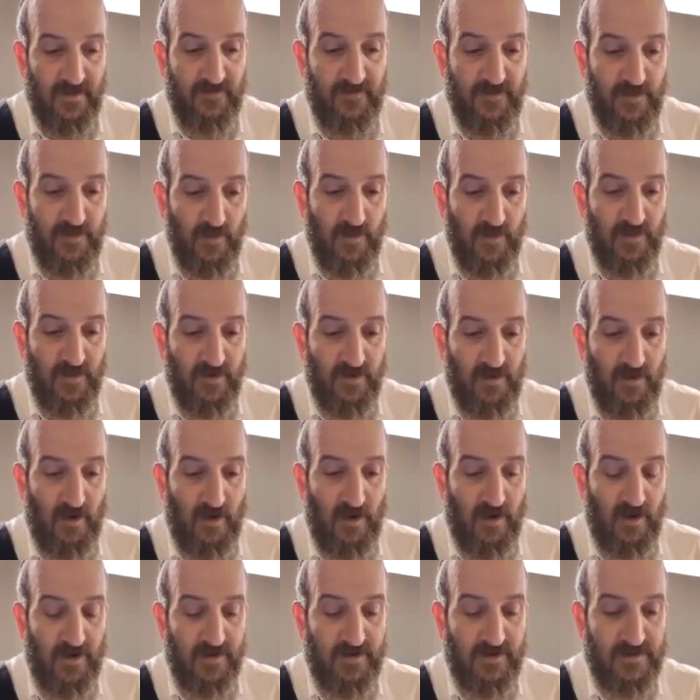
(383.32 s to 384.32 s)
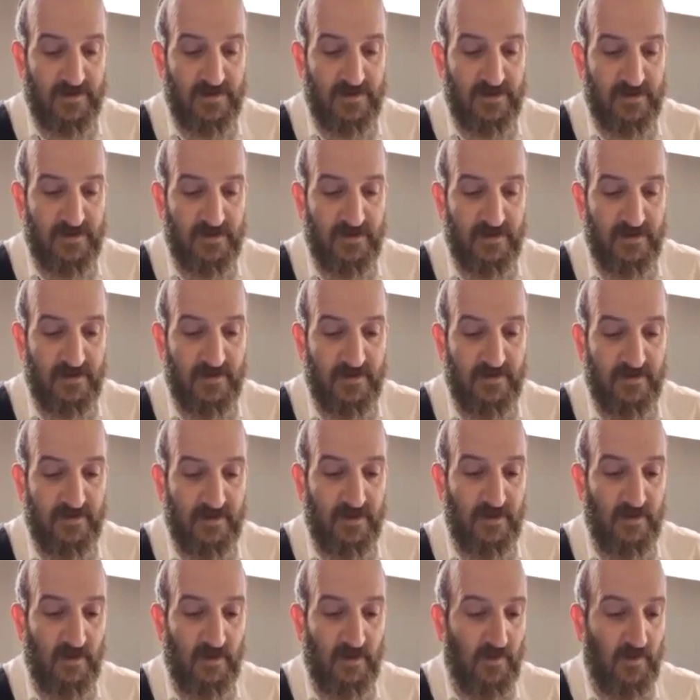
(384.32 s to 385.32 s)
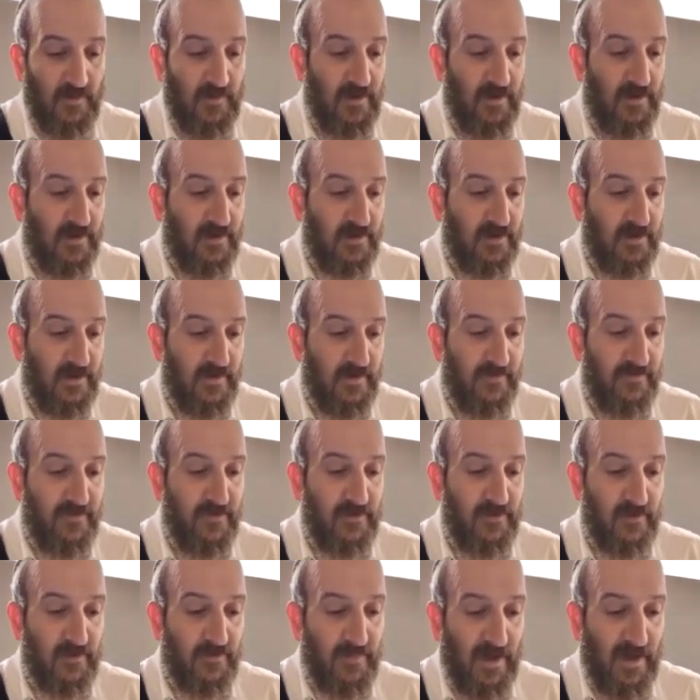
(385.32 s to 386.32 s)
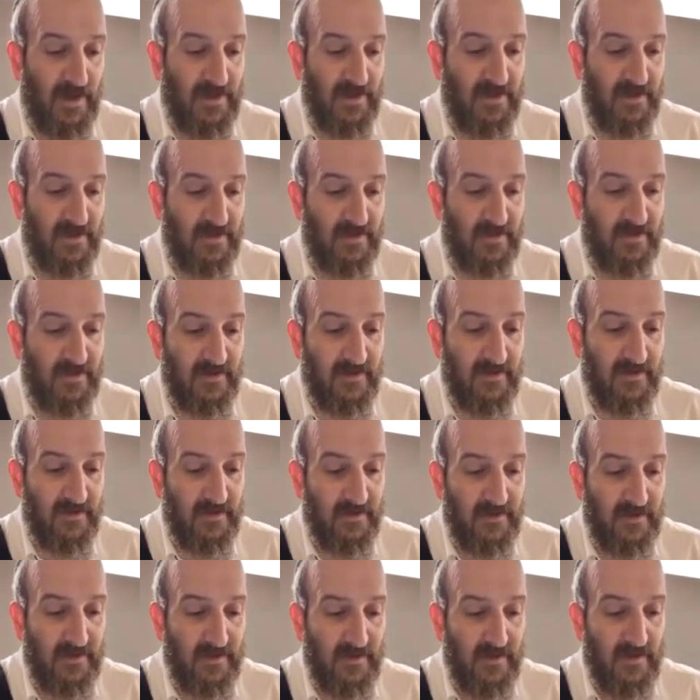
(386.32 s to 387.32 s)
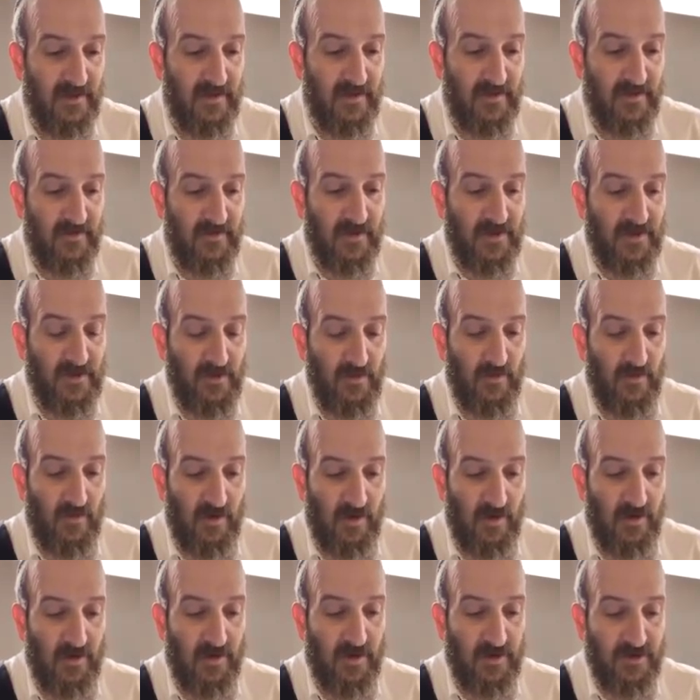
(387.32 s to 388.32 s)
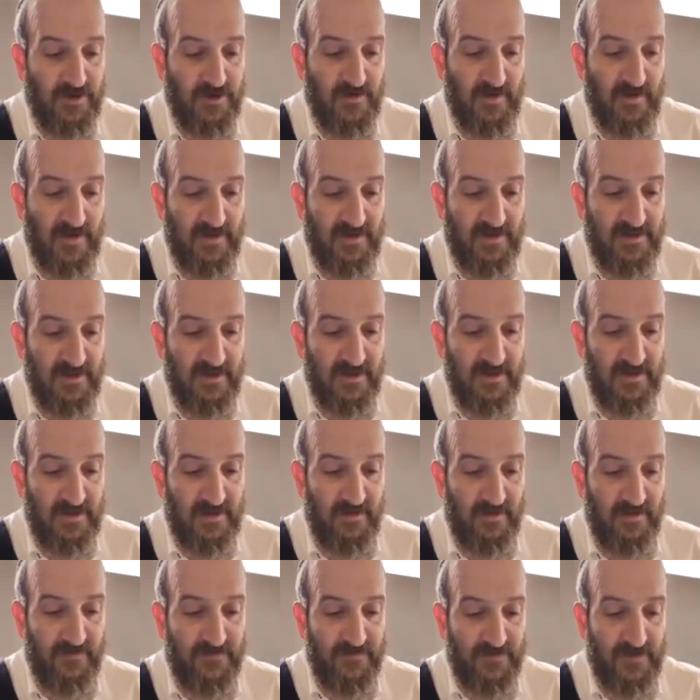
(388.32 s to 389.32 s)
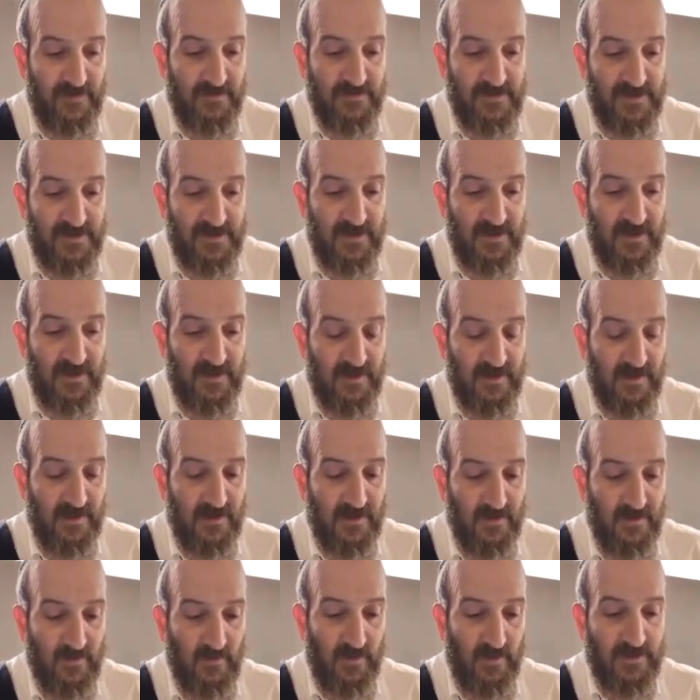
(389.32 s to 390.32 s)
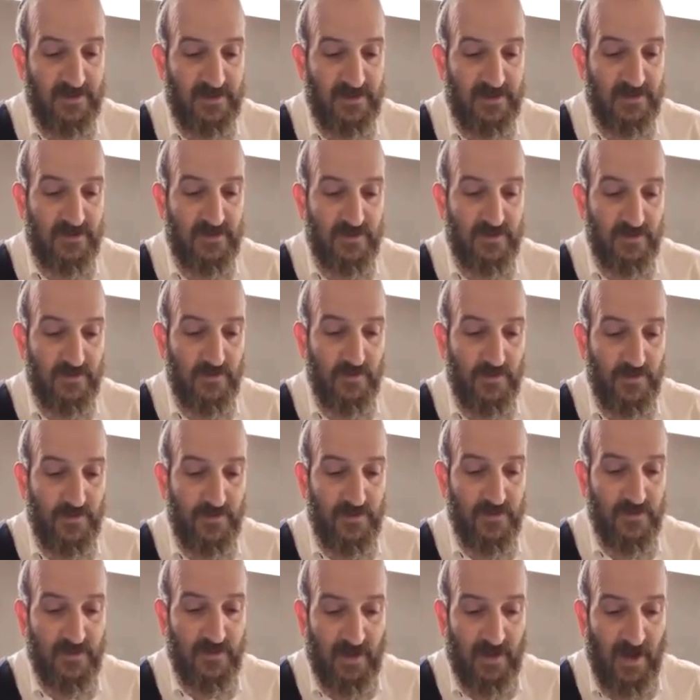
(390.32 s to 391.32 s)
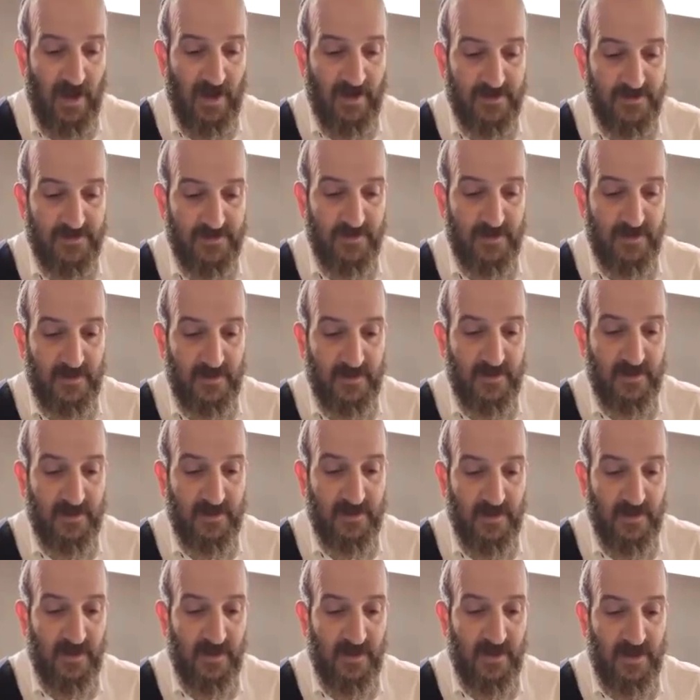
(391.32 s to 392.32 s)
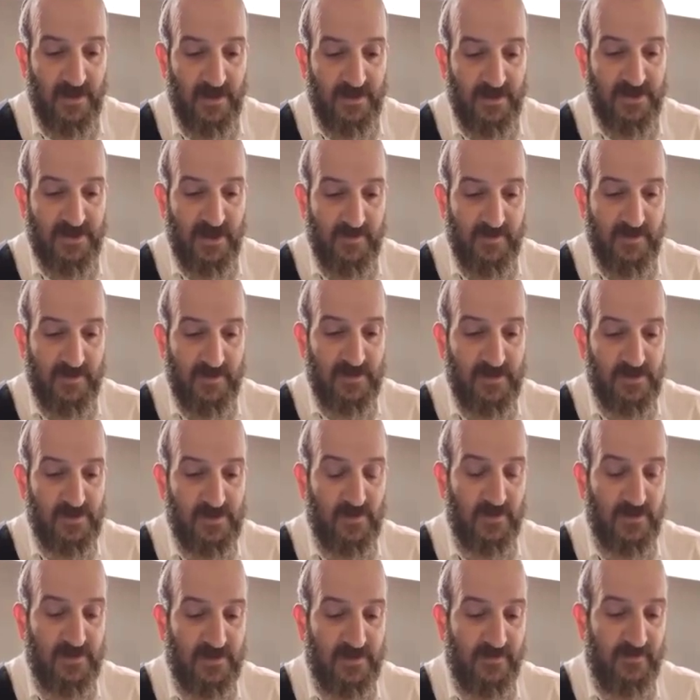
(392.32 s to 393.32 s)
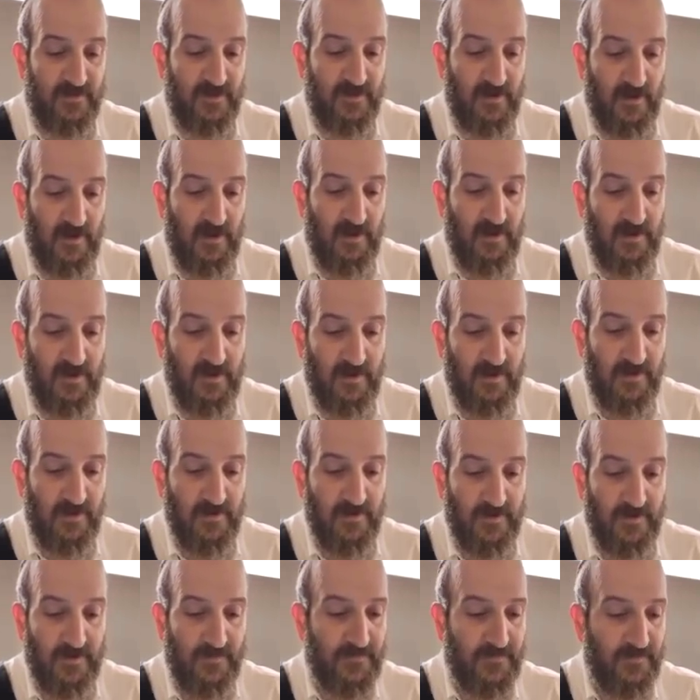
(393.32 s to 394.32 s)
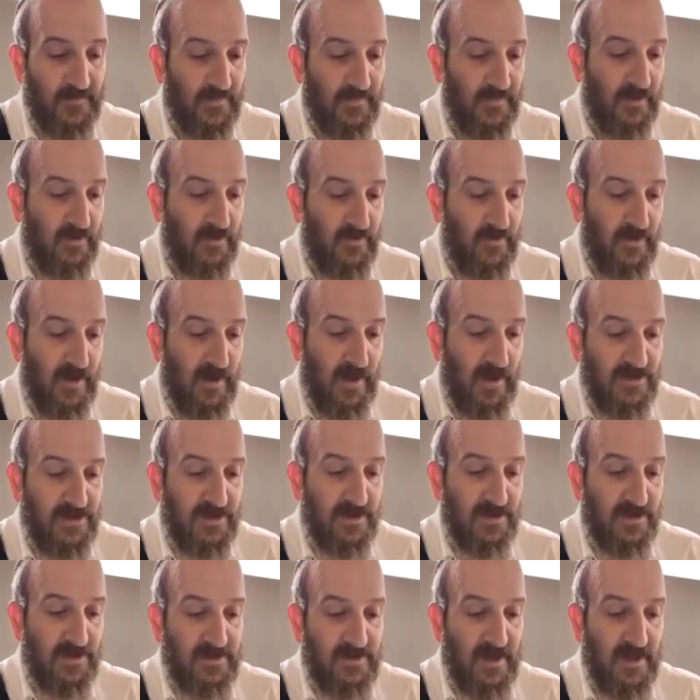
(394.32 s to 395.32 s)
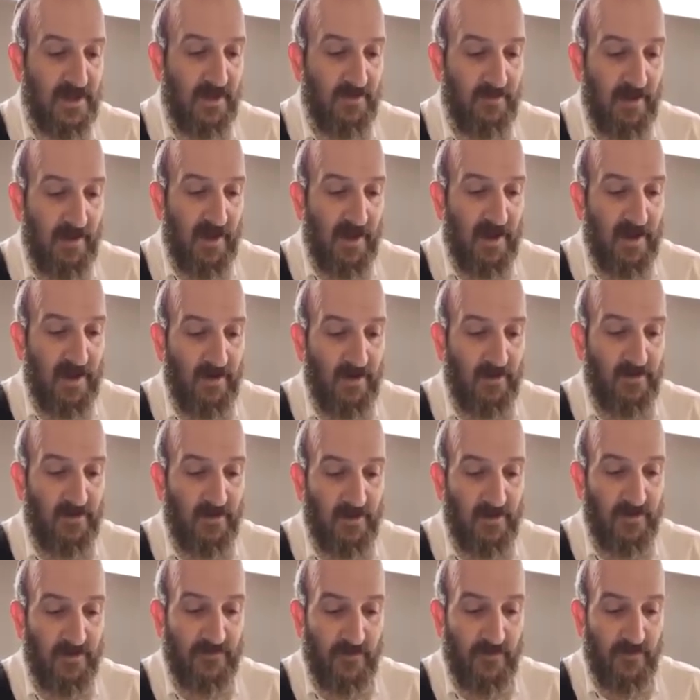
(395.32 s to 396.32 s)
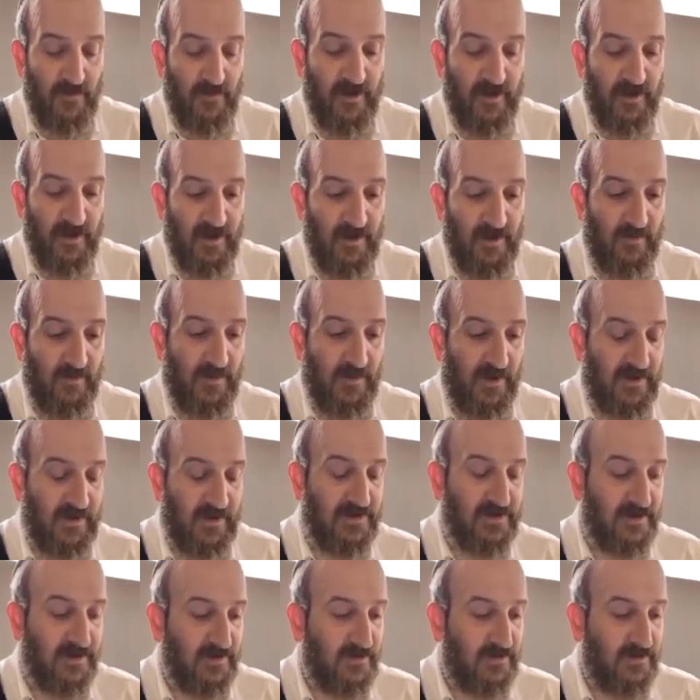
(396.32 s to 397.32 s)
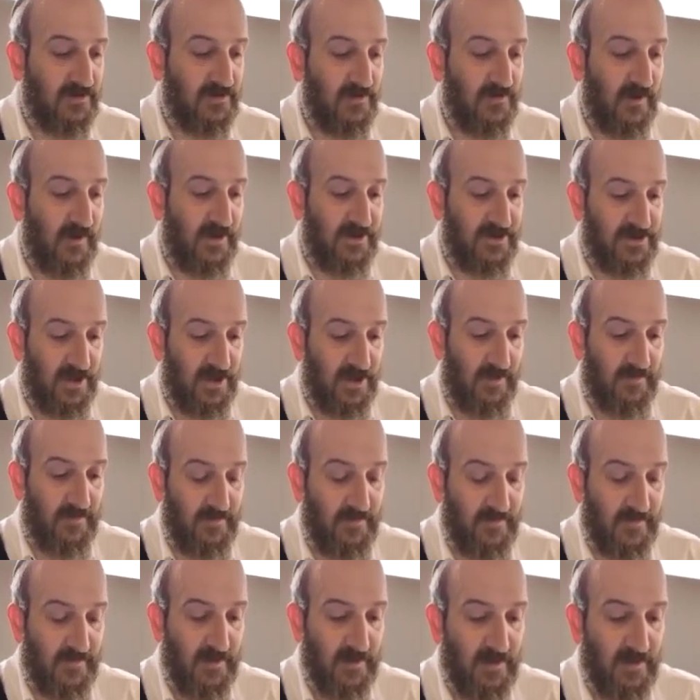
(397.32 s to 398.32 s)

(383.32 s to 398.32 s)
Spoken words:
If you are the cause, then you are real. If you're dependent, then you are transient and flimsy. What's the truth? God is real. Hashem is the source of it all. Creations and man are null and void in comparison to Hashem.